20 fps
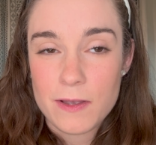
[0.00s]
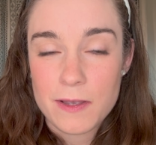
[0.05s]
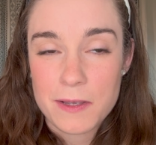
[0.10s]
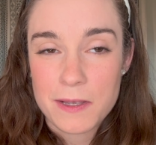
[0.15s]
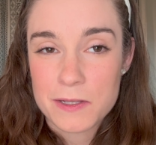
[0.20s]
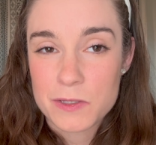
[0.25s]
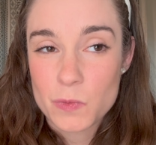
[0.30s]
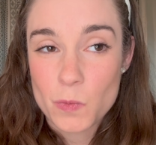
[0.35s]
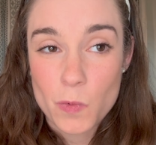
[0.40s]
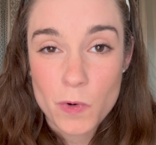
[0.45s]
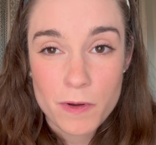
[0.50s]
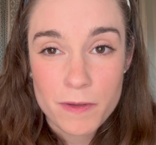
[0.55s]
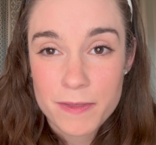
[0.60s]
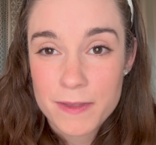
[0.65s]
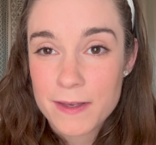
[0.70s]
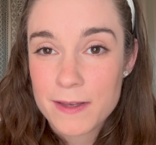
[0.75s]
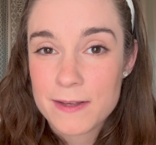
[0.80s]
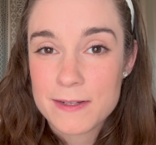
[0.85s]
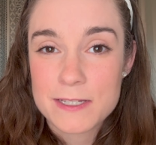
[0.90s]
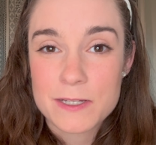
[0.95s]
it's worth
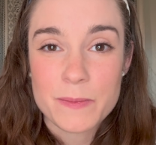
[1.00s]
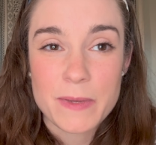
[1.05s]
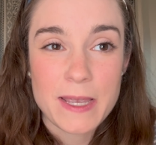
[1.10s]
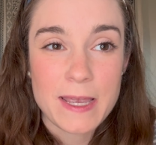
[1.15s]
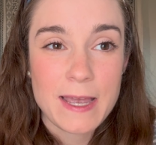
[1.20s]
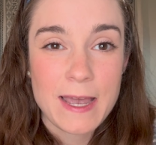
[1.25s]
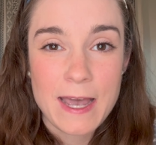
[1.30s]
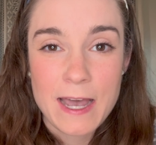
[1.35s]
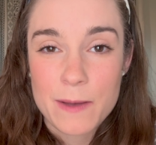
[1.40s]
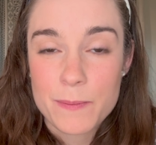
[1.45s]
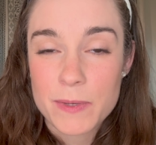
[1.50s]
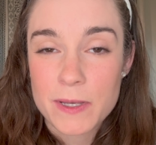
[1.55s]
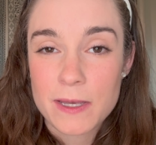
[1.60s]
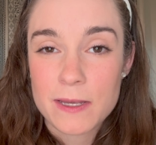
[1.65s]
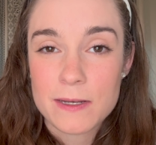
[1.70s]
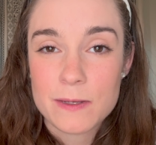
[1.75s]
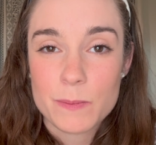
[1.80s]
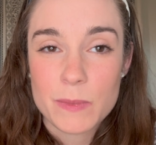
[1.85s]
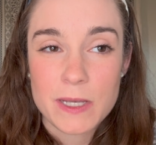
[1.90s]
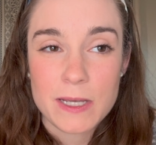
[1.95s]
it to make it
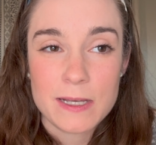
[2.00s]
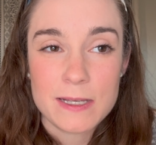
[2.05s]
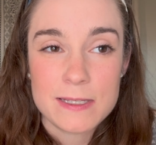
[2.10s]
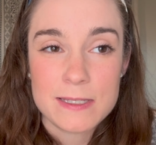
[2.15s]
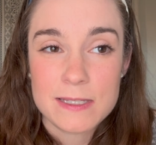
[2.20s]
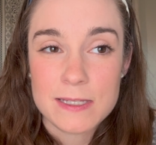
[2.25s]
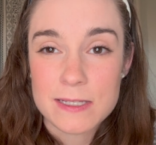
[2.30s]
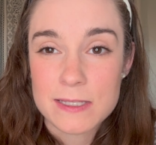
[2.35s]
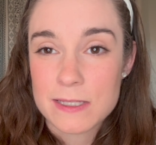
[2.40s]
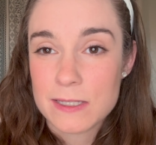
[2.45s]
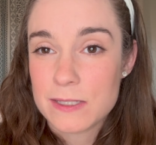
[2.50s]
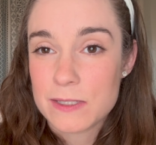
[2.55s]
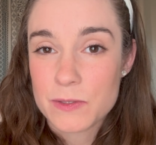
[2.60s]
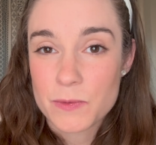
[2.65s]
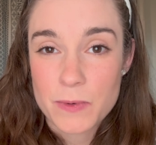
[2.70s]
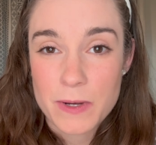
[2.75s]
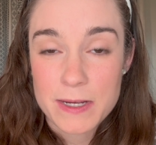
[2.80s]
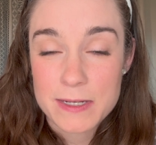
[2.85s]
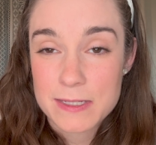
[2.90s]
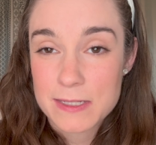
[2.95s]
happen because this is the
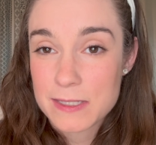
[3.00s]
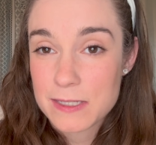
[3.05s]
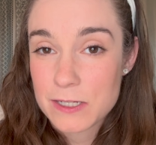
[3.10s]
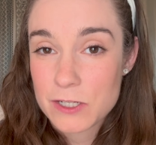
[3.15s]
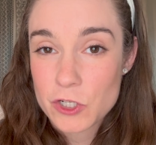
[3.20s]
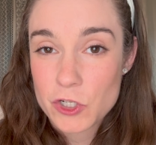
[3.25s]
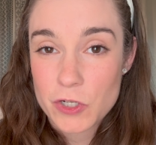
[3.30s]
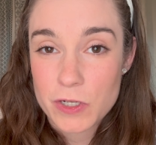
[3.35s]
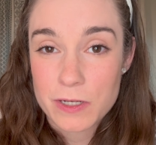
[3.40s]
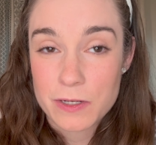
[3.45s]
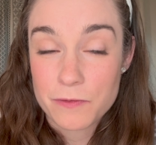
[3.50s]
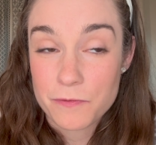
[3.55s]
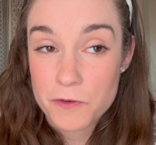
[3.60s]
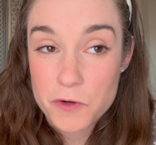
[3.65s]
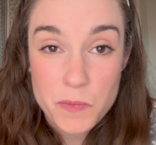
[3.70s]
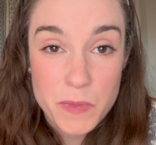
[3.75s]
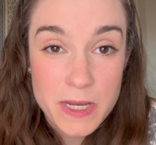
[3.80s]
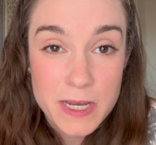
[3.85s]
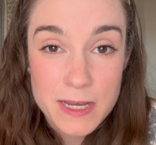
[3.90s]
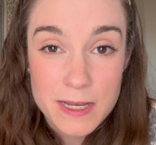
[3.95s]
right decision for
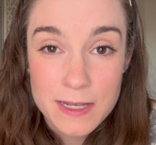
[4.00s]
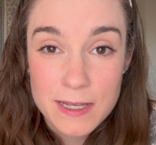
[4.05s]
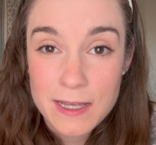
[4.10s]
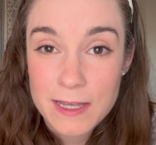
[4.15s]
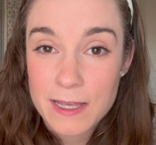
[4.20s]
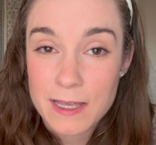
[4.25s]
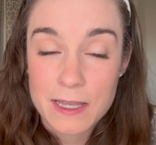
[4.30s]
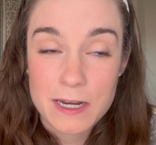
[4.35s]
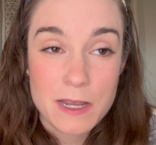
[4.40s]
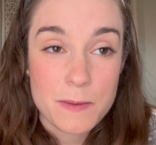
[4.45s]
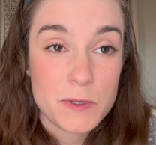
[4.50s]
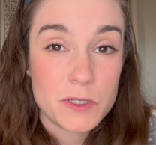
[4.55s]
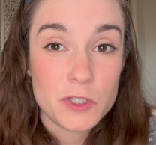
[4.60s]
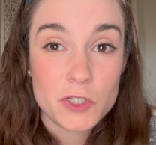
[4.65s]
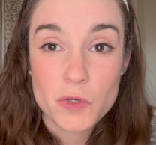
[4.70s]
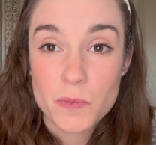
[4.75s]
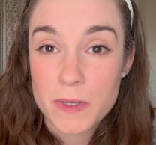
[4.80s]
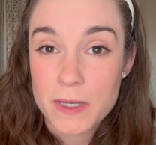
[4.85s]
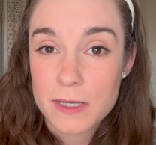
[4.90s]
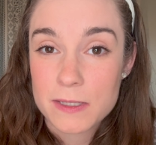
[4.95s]
me, and I'm
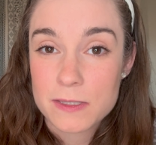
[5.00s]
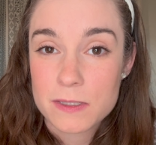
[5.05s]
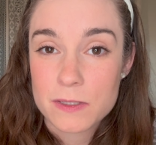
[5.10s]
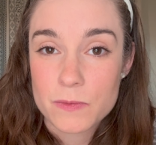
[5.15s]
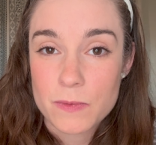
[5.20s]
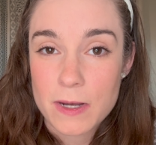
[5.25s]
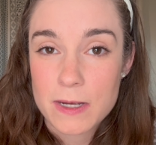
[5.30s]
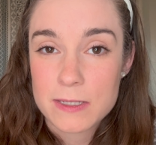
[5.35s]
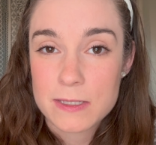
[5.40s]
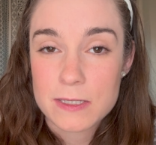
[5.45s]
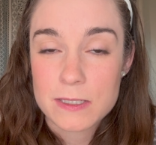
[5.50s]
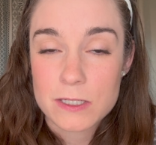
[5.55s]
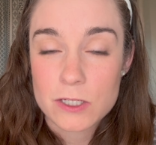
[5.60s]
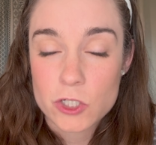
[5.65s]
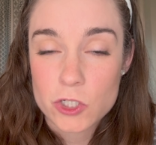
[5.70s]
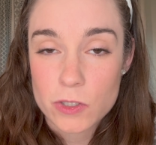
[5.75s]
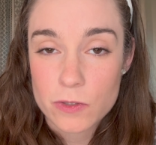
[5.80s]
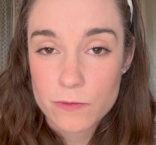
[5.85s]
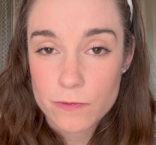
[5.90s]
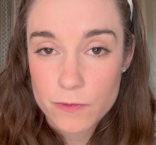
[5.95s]
assuming it's the right
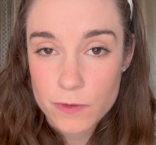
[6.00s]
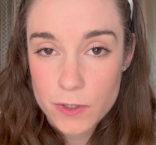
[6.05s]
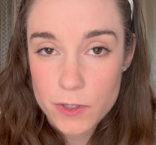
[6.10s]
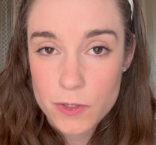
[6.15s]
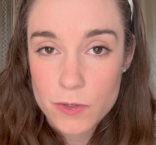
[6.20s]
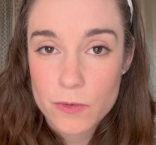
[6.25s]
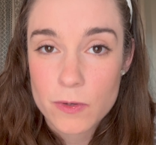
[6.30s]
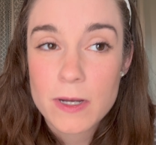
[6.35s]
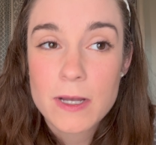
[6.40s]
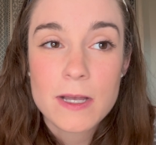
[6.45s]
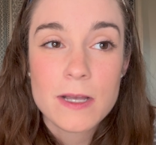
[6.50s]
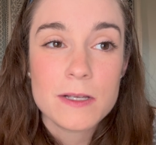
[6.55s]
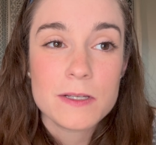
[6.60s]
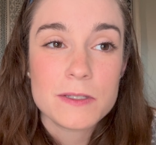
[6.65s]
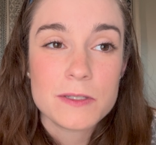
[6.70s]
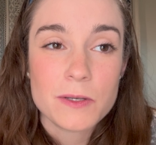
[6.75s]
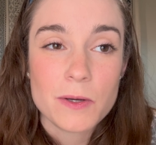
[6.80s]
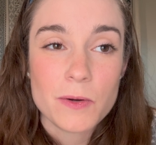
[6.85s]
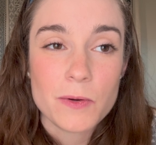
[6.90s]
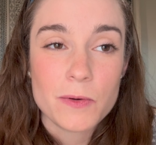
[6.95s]
decision for you.
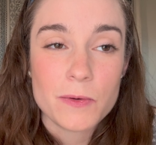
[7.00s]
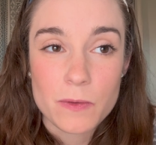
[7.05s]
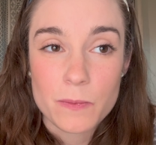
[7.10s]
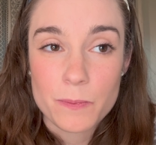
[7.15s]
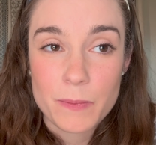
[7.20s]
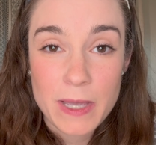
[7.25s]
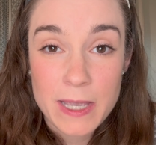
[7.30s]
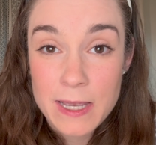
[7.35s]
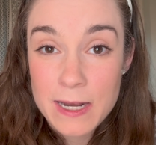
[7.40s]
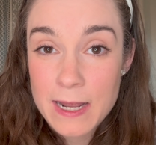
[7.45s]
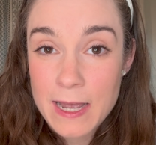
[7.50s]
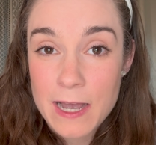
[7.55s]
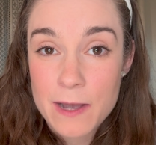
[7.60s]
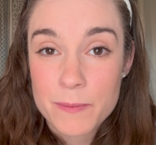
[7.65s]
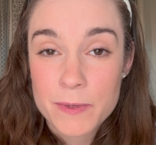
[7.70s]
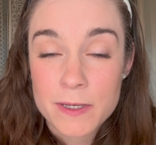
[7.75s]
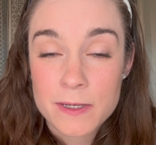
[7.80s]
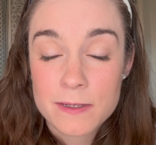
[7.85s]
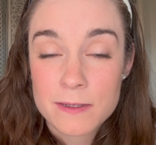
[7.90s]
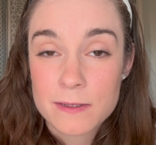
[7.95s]
So make it
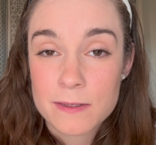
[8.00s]
happen,